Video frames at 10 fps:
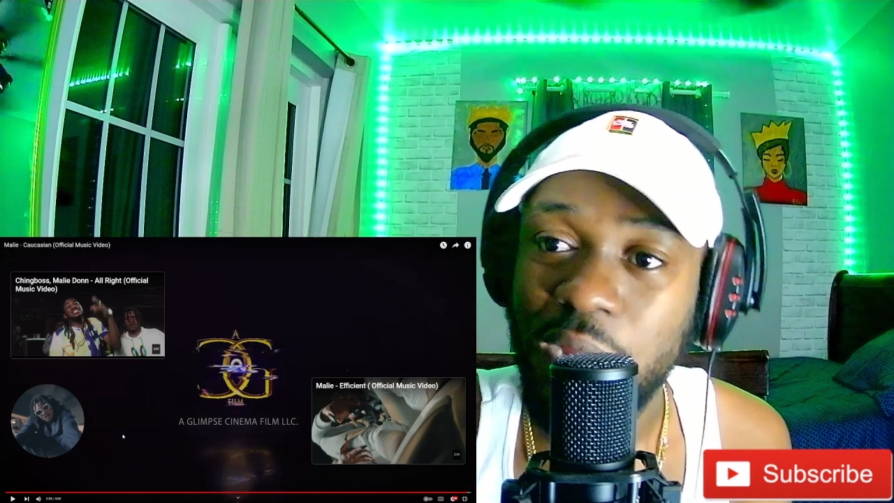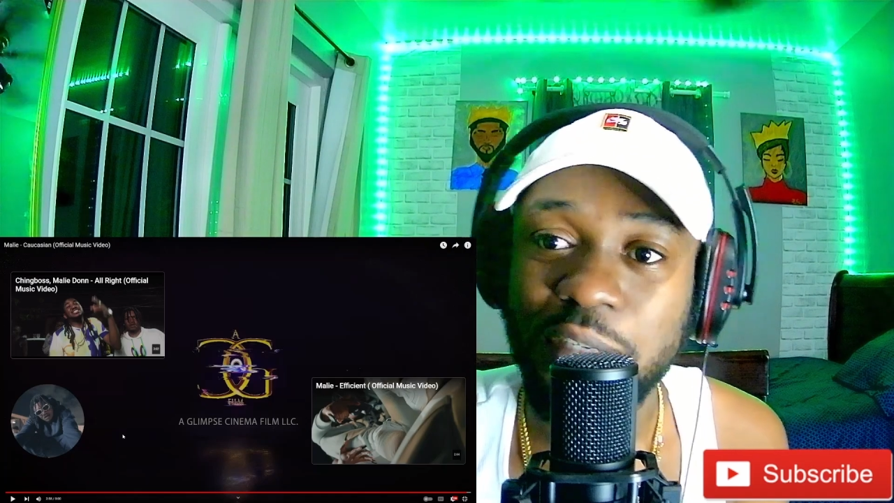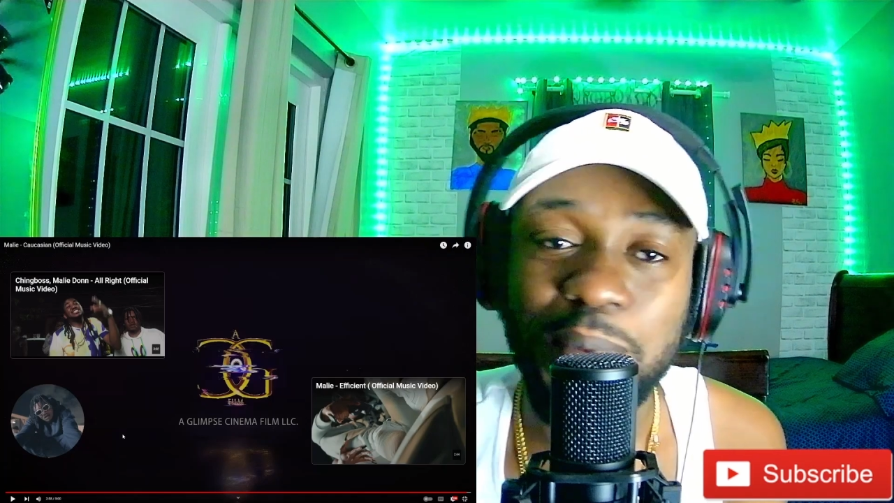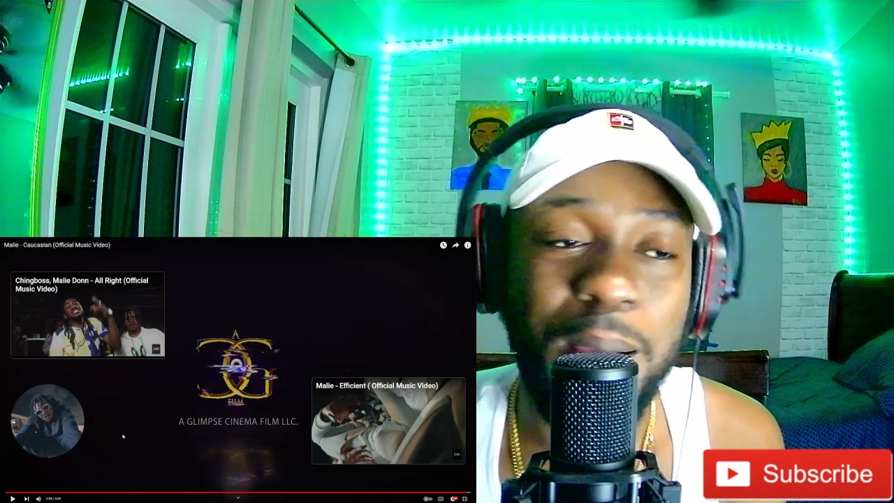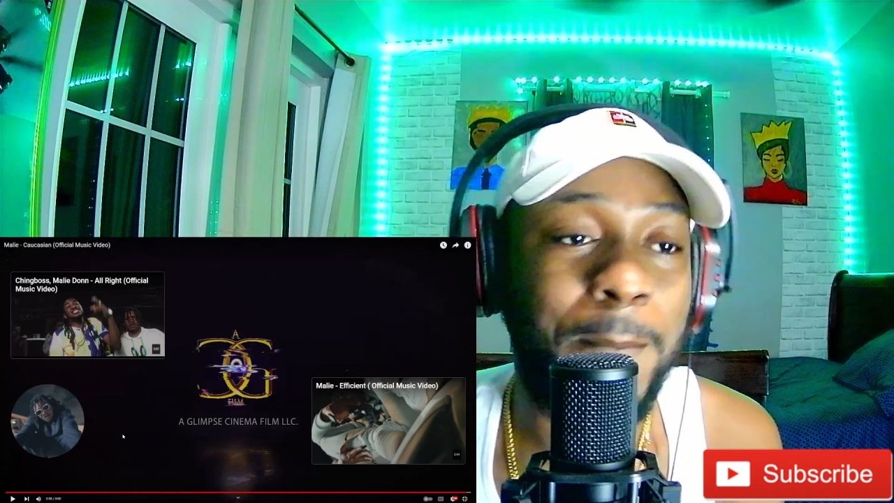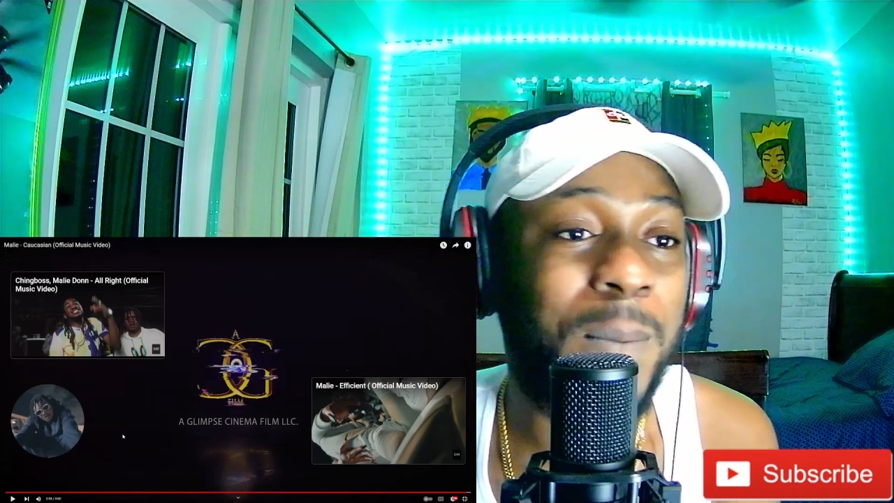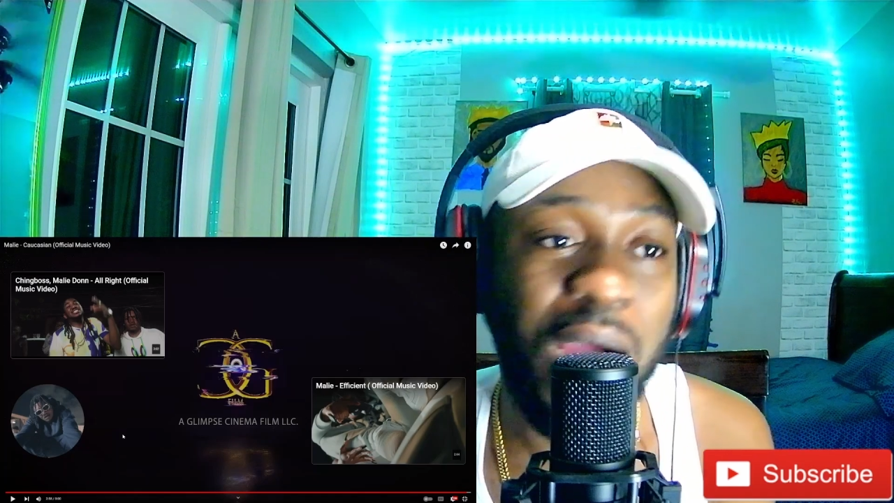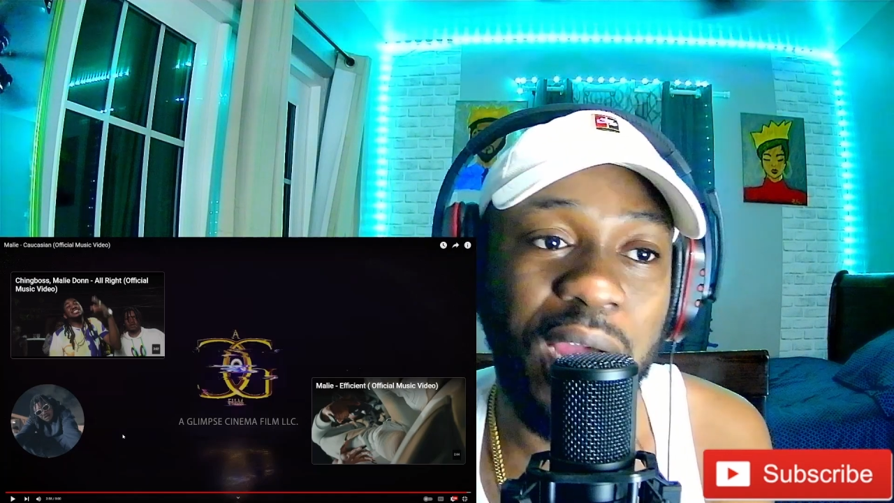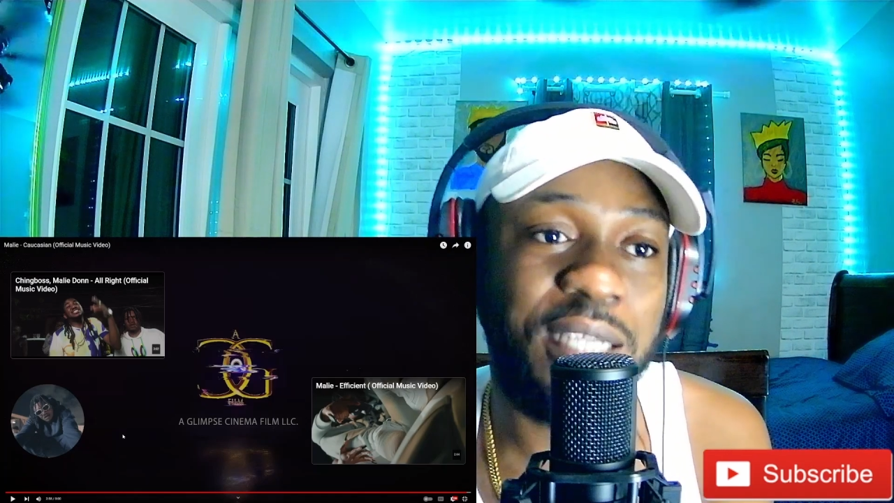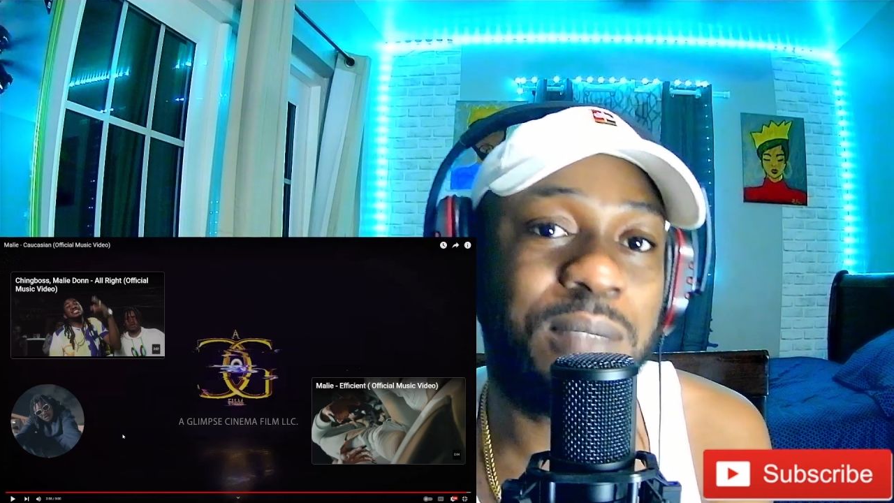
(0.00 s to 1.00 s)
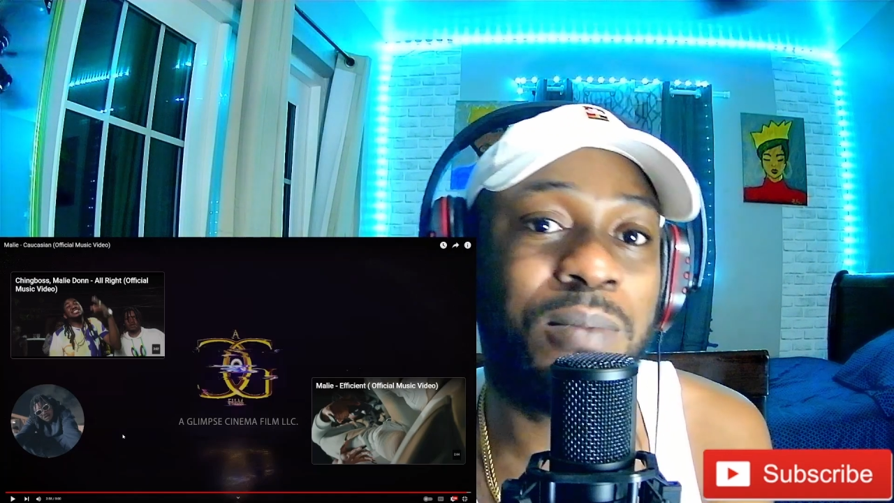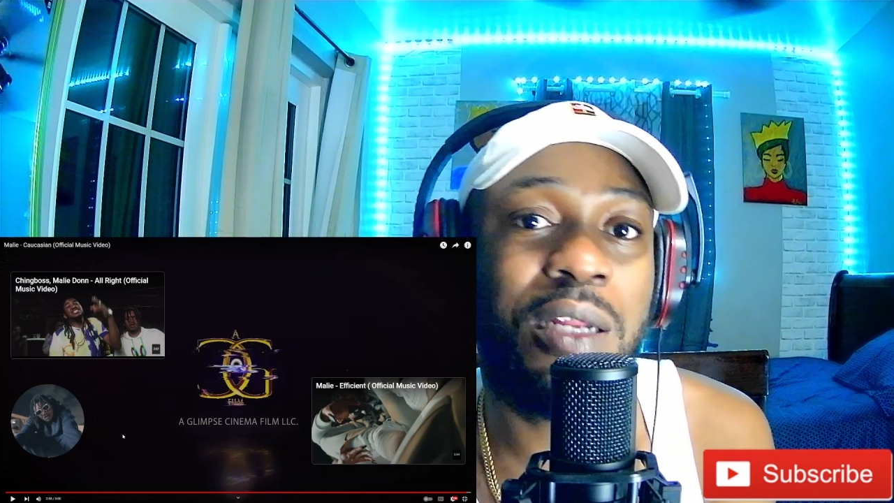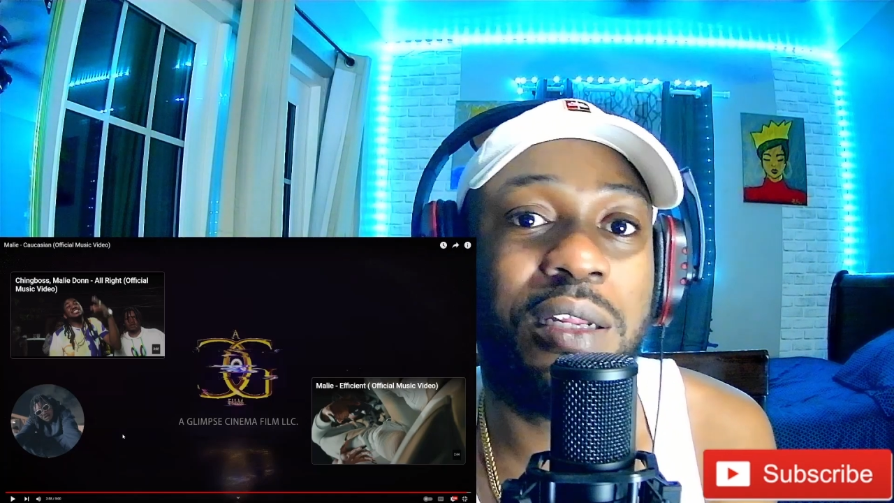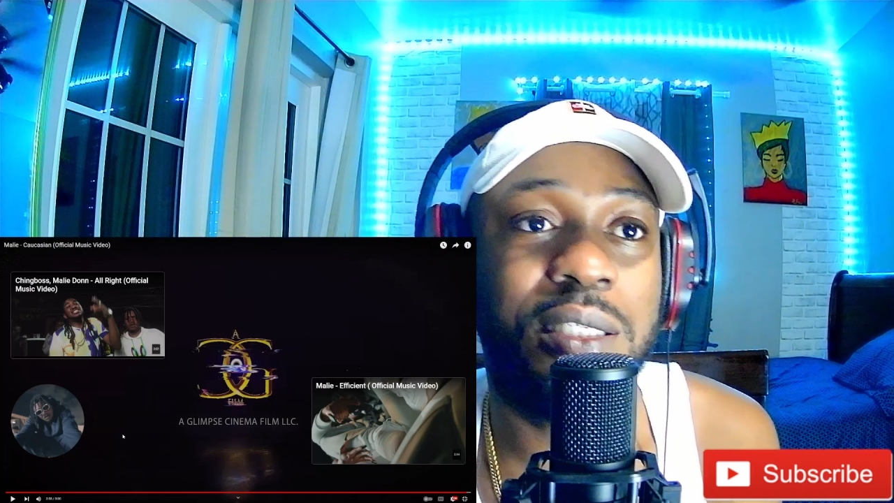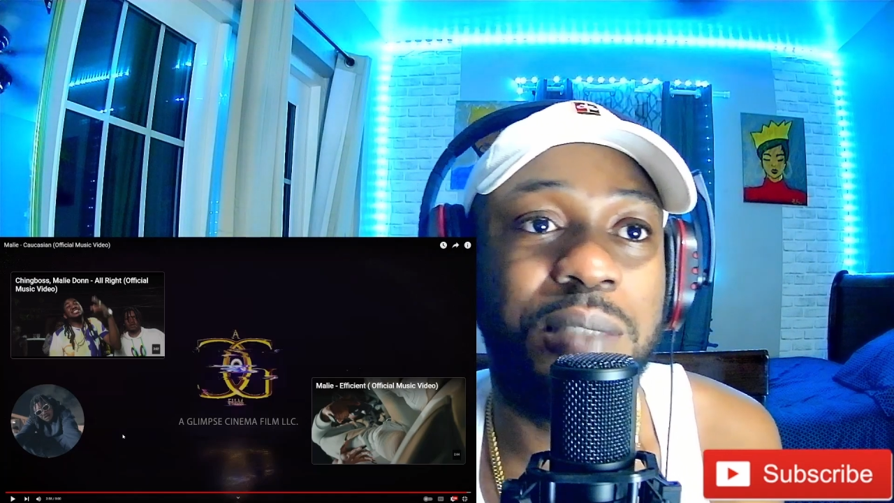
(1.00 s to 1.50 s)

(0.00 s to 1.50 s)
Just make bangers, man. You see me?